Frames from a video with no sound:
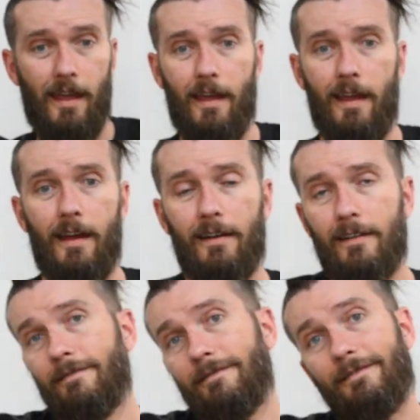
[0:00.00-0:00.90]
And
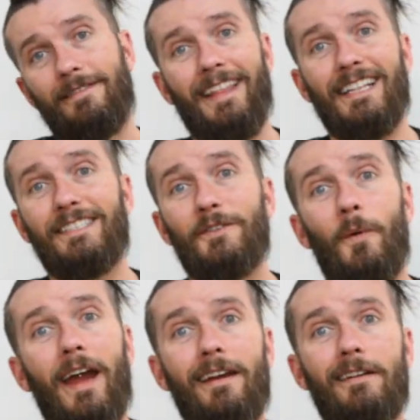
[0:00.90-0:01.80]
that's the
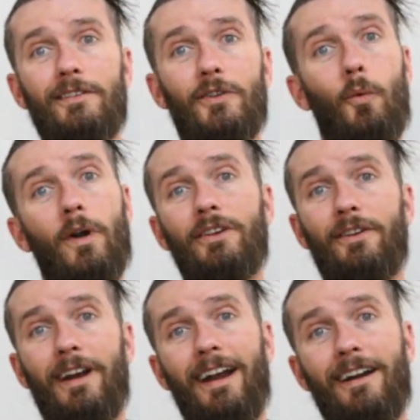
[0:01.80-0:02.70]
way to work
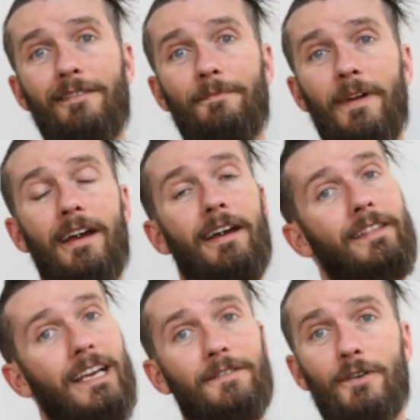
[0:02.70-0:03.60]
your hair.
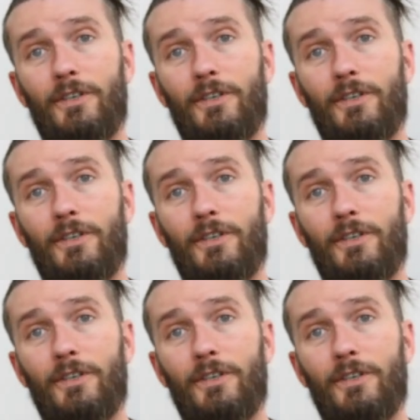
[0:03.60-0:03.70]
Thanks for